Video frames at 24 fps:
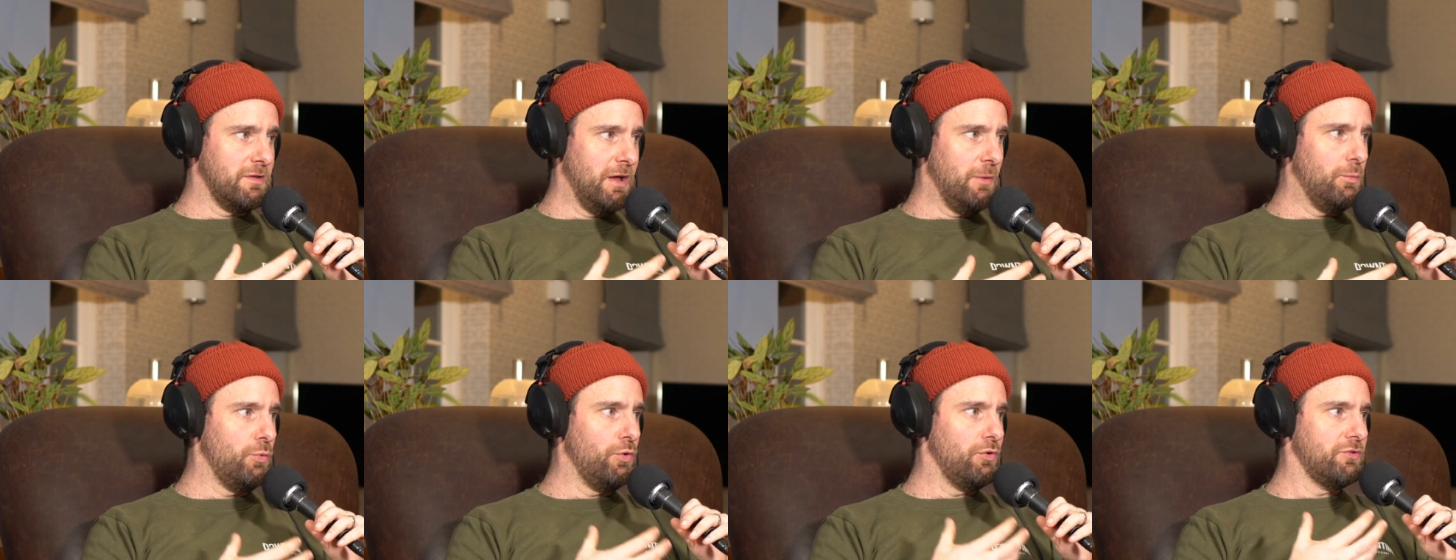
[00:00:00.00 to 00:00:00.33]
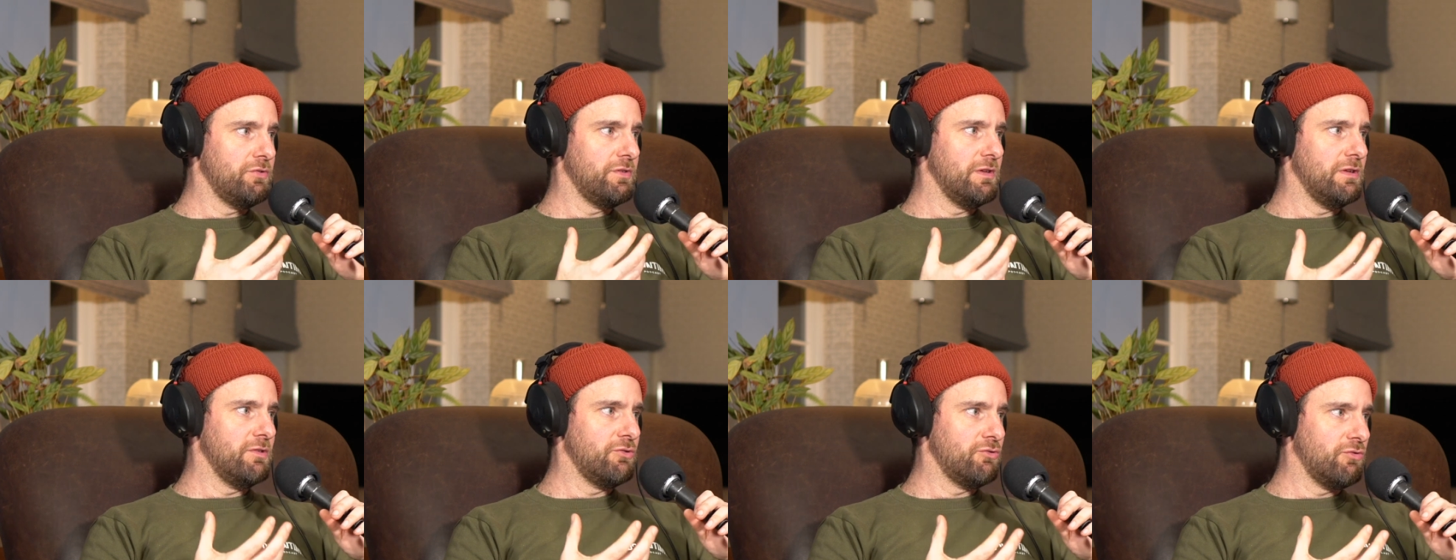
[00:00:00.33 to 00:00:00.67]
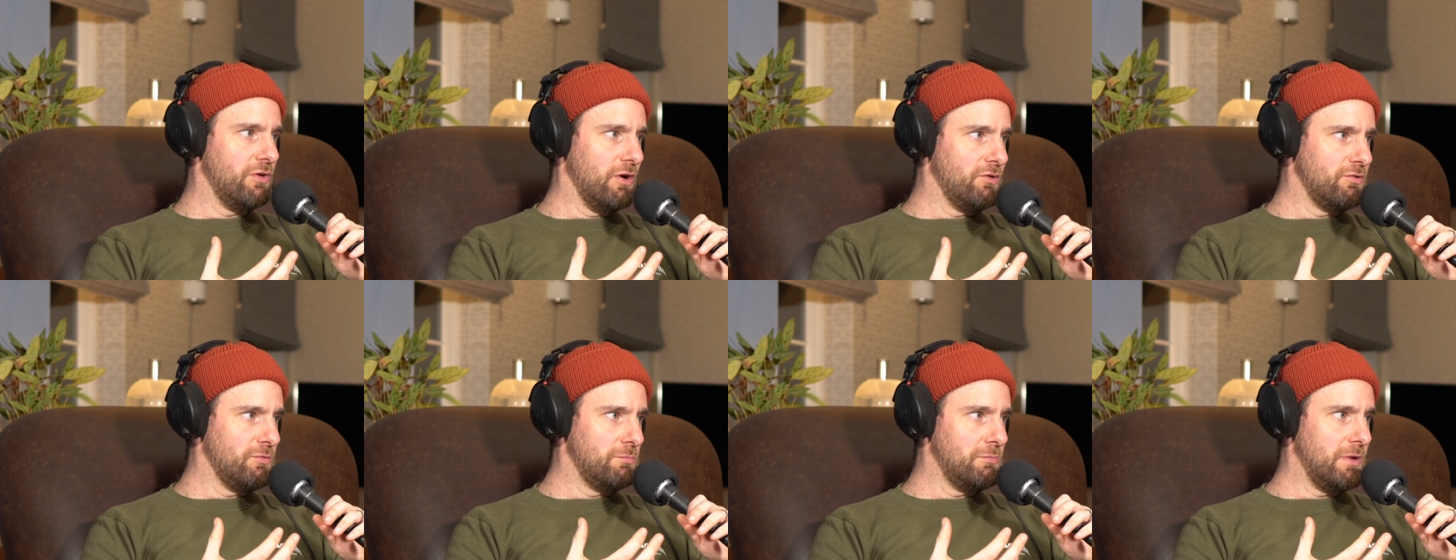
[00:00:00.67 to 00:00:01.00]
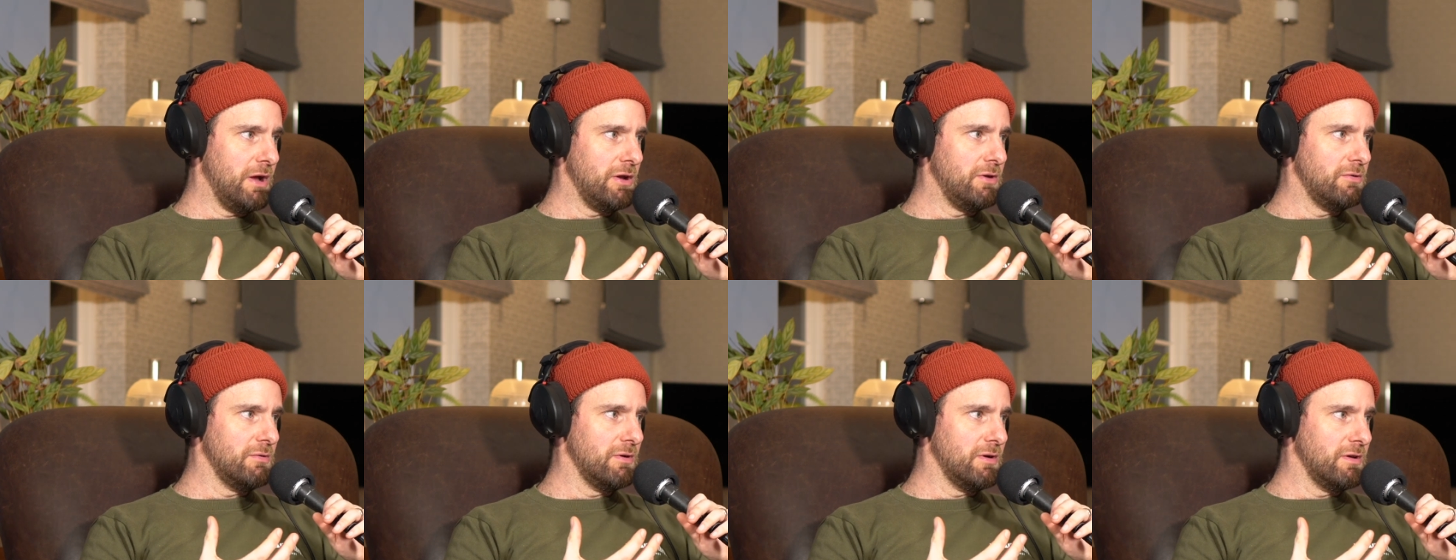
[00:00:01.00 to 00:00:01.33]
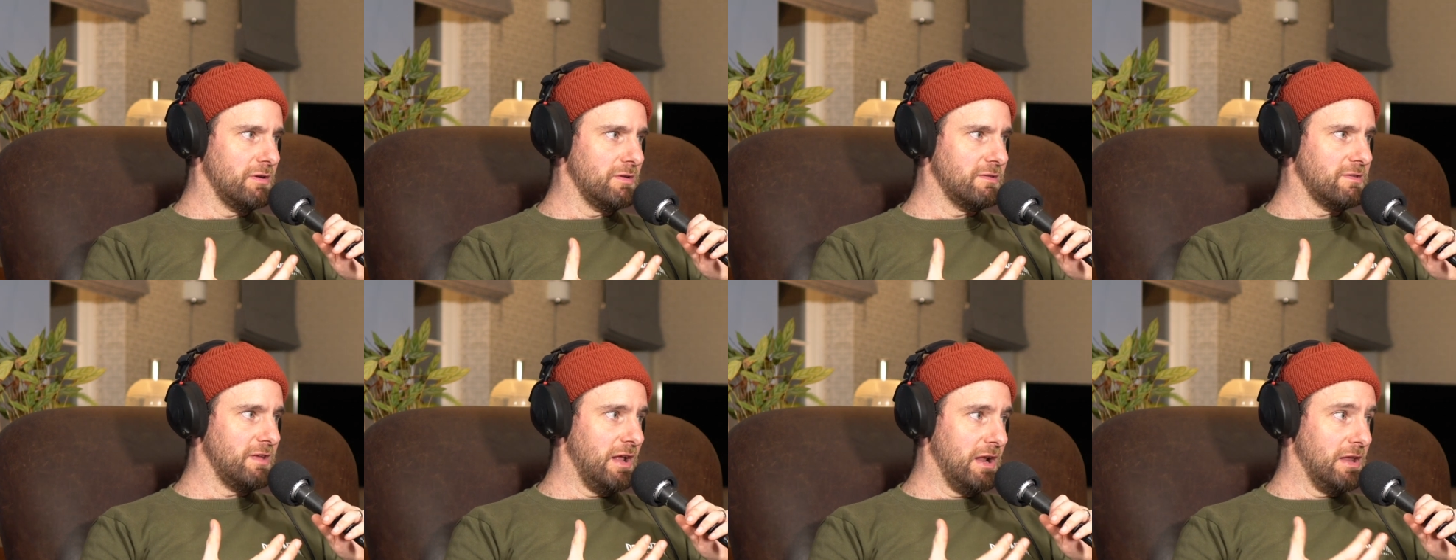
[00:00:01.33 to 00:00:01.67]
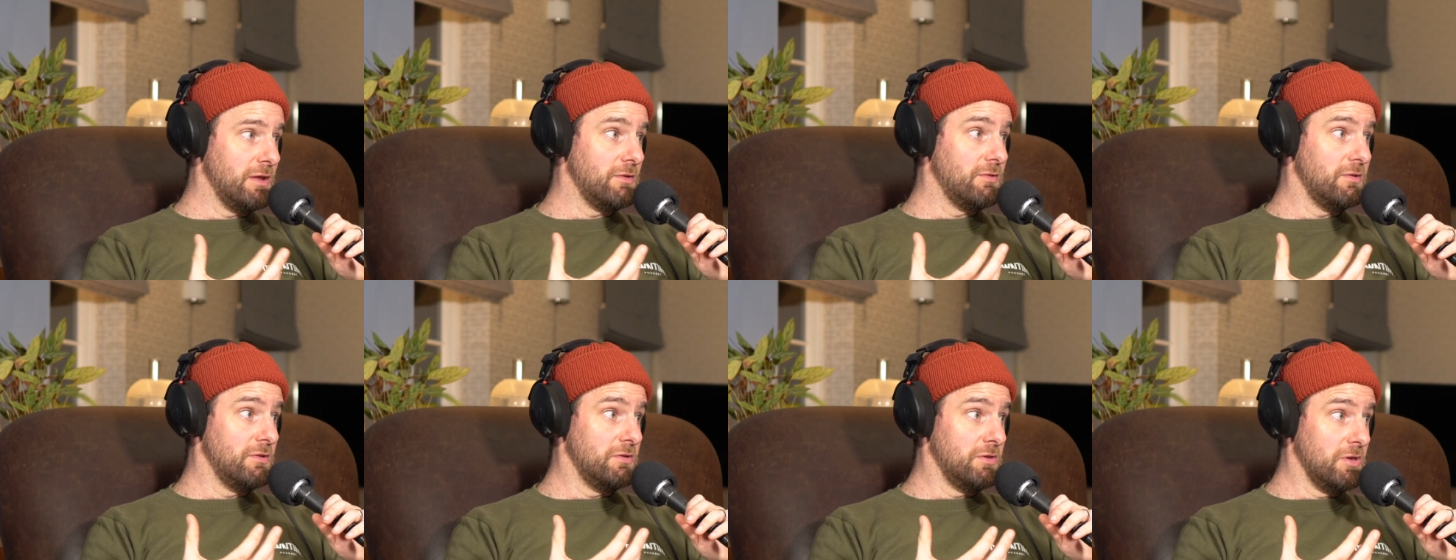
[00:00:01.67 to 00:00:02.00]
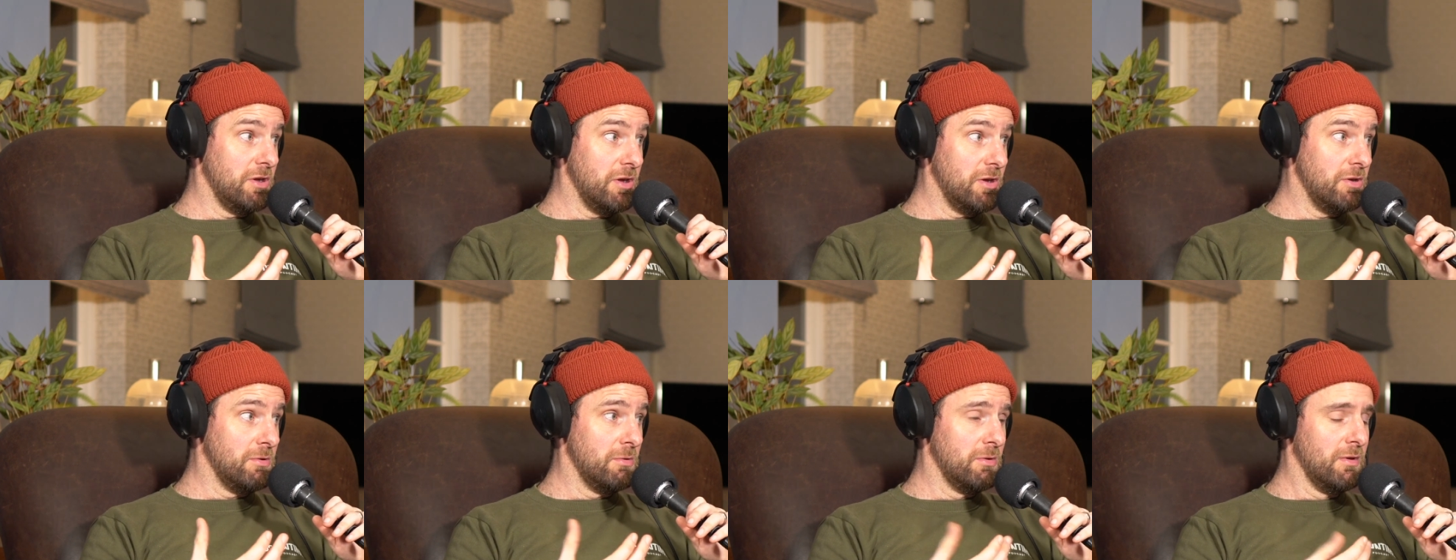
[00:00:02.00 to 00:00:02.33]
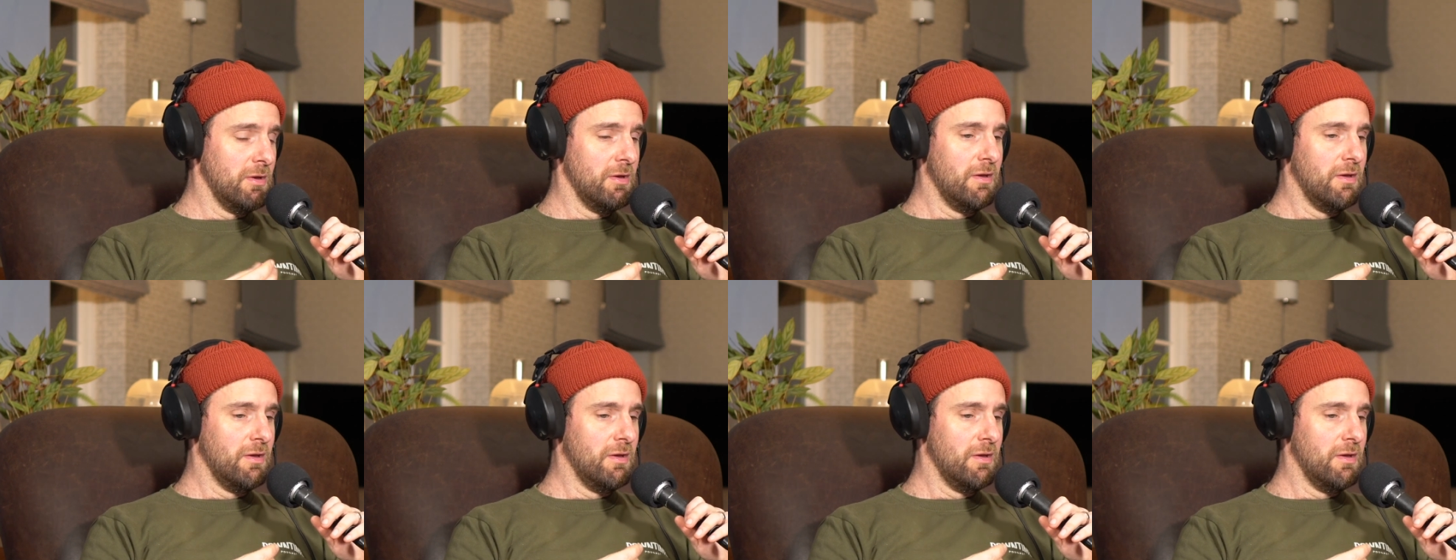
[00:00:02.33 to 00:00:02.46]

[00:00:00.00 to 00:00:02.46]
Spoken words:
Like, what's the instruction manual going to tell you to do?